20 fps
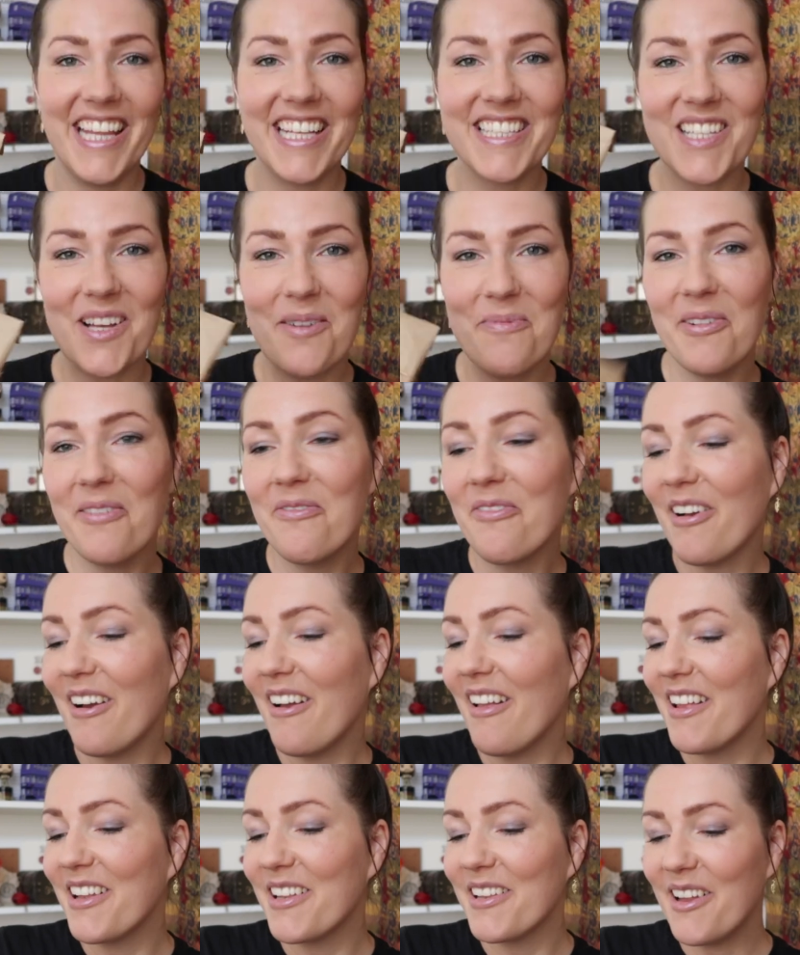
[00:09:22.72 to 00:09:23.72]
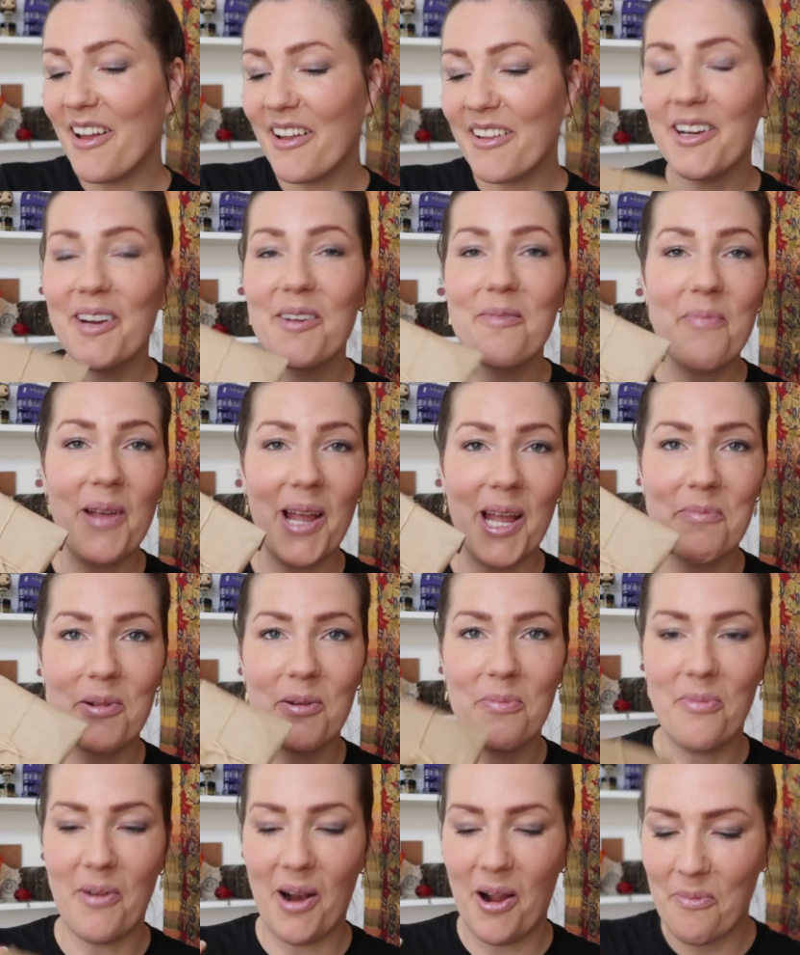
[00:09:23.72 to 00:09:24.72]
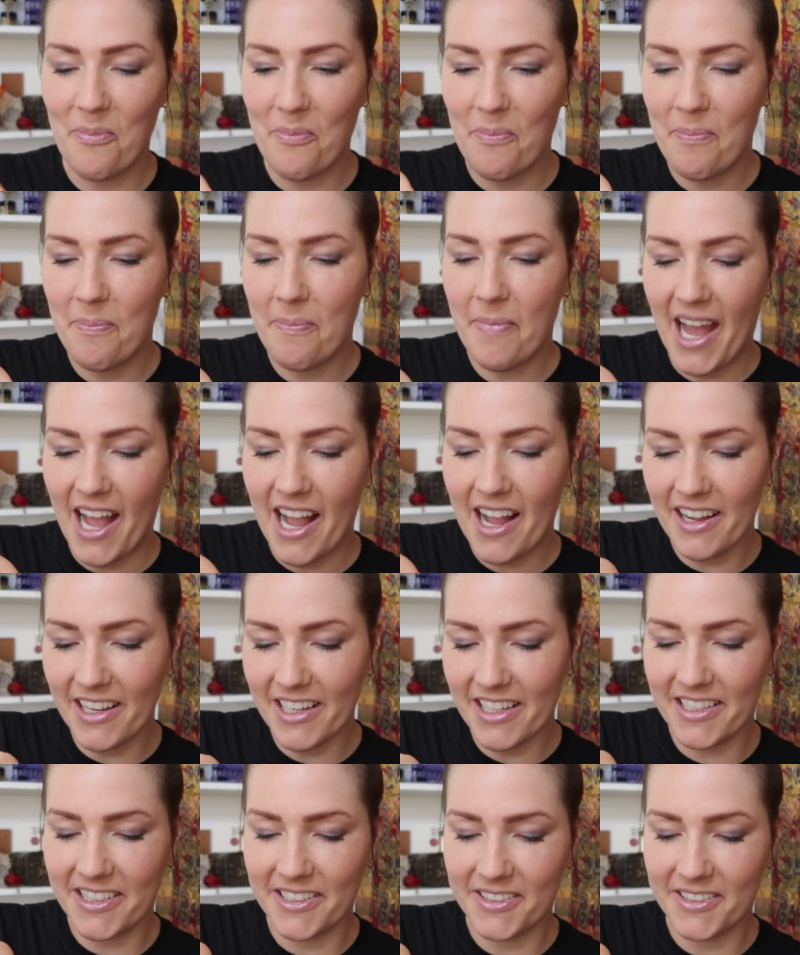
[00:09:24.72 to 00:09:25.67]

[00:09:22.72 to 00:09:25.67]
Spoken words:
Next up, we've got another paper brown bag.